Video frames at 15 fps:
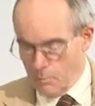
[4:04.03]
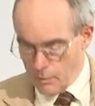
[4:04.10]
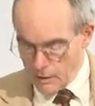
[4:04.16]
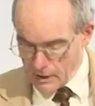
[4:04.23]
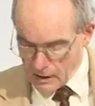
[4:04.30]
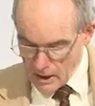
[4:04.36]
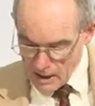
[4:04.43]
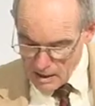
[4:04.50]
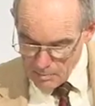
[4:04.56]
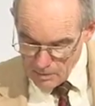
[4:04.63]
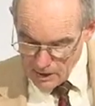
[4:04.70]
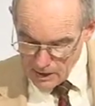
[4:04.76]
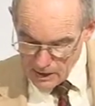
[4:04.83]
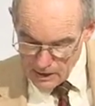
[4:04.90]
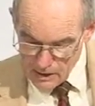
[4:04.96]
became
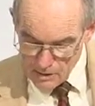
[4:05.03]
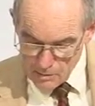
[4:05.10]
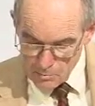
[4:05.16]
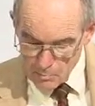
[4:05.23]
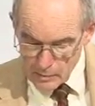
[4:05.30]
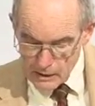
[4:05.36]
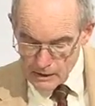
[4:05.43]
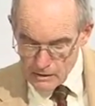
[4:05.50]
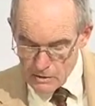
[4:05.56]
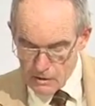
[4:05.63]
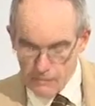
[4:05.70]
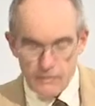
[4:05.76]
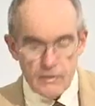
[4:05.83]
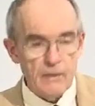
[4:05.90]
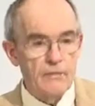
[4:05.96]
a
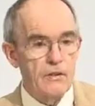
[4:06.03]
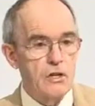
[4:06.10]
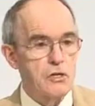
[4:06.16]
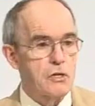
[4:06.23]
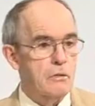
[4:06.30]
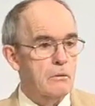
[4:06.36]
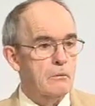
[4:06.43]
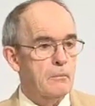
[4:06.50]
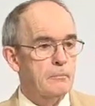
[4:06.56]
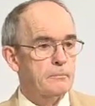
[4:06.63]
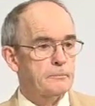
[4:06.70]
means of division.